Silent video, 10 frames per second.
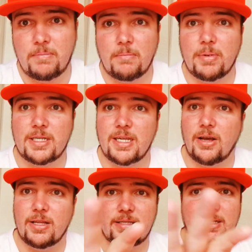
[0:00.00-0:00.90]
But
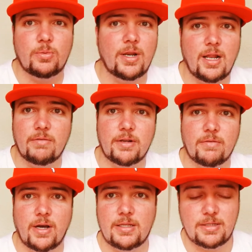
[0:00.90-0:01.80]
yeah, it's one hell of a
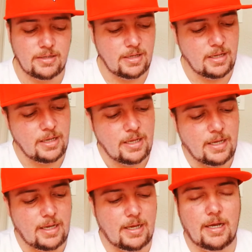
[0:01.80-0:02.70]
device.
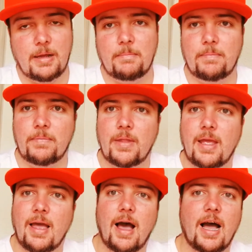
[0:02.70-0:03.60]

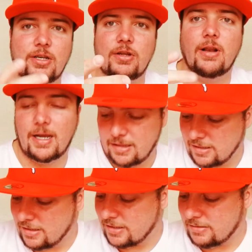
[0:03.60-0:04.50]
I do like
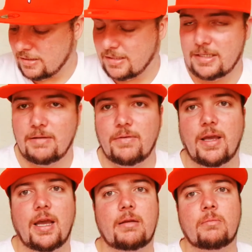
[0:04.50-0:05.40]
the Stick
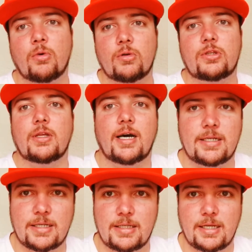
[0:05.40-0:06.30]
V8 more to the
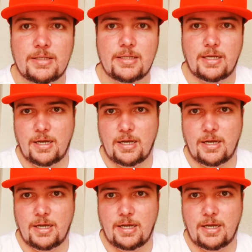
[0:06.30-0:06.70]
iJust S.